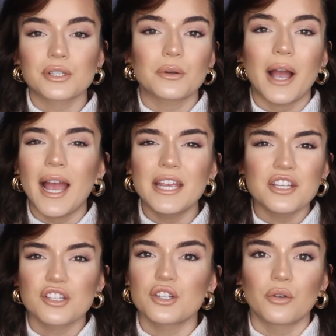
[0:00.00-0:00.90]
so I
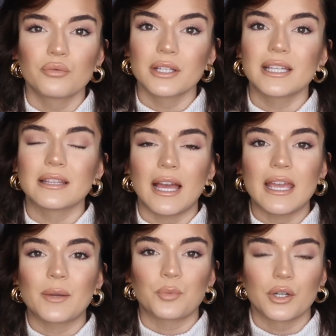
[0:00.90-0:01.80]
just don't really
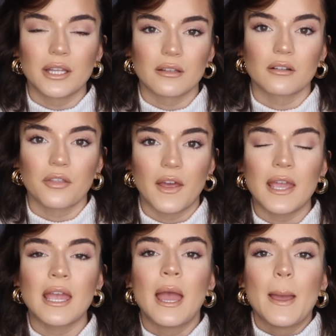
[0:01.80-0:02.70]
like Pretty Little
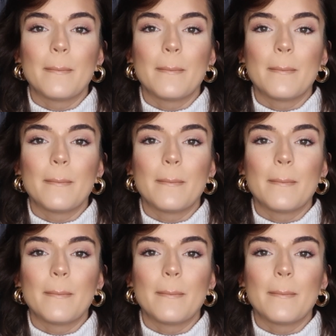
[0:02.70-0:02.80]
Thing,